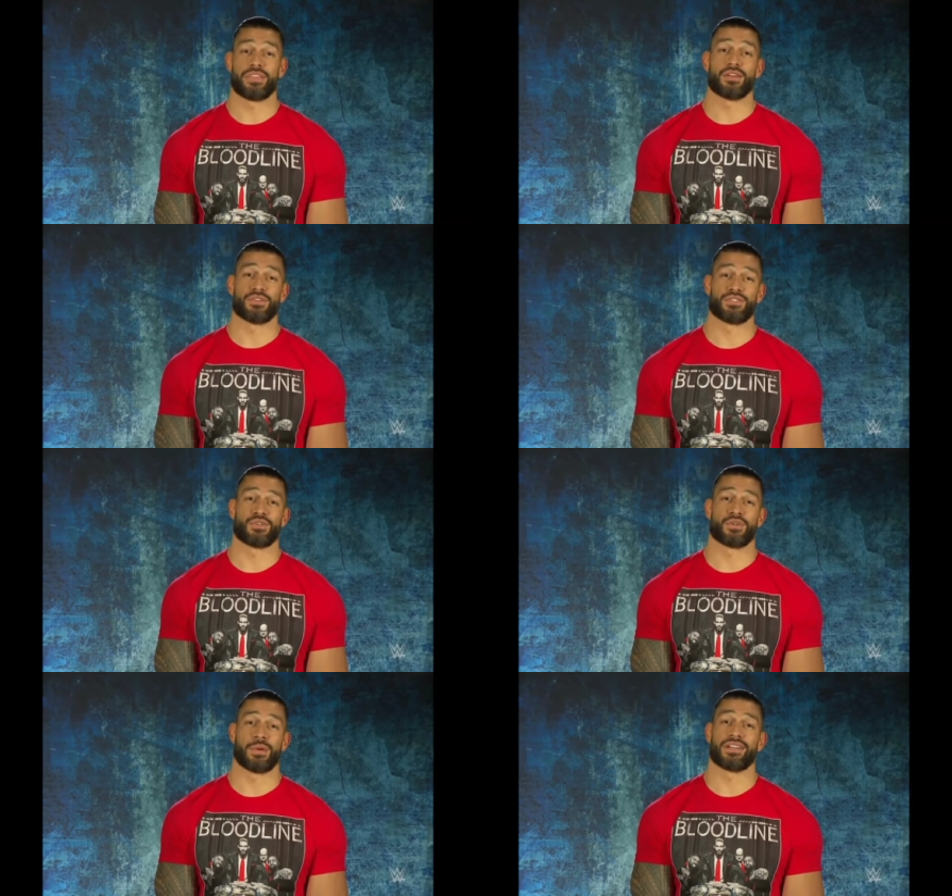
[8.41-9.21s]
a thing or
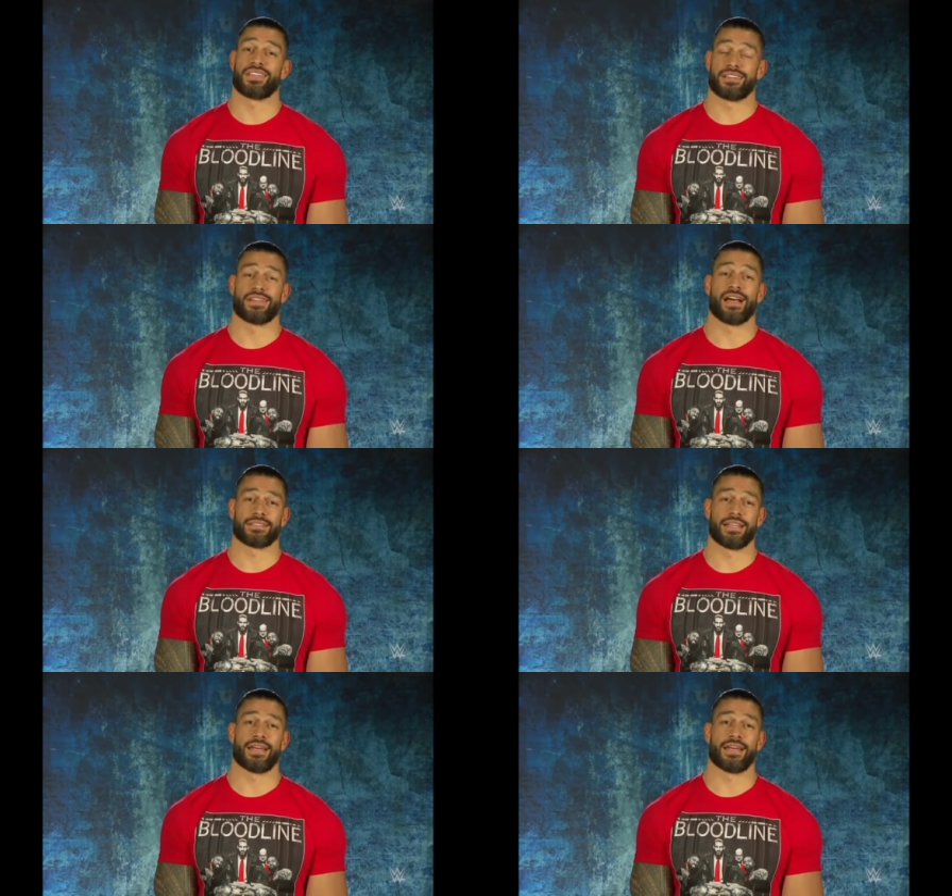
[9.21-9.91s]
two about getting knocked